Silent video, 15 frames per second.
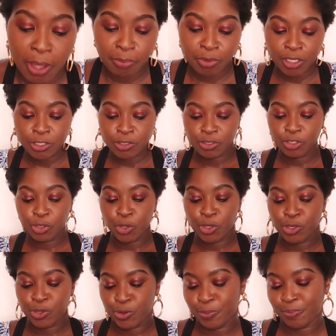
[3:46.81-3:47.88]
I'm going to show
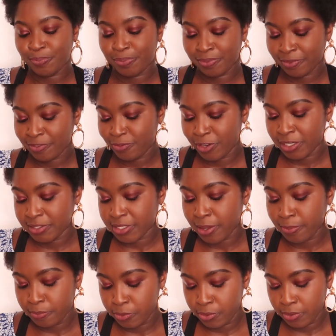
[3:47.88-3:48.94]
you. For
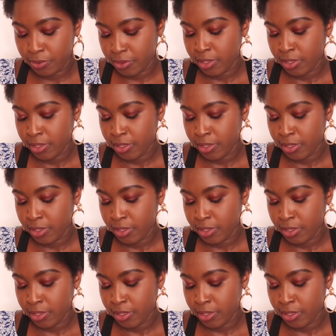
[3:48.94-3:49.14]
example,